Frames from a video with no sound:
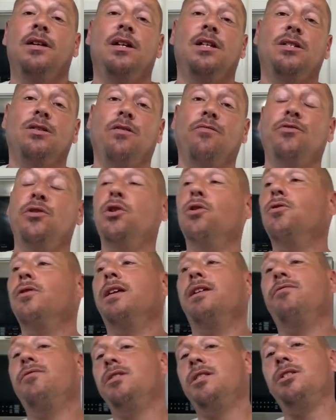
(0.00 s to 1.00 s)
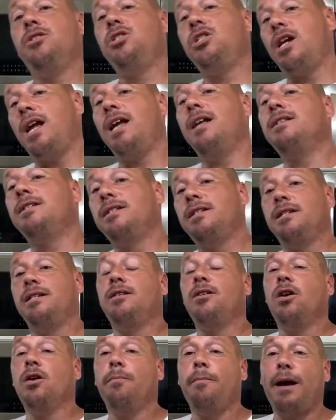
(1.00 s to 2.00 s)
So if you don't give it the chance to
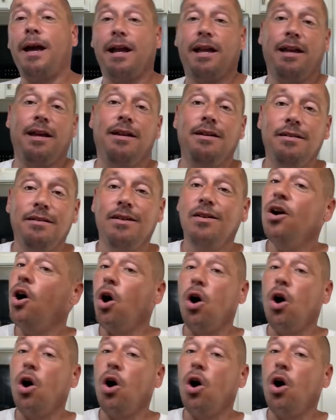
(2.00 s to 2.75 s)
suck back in,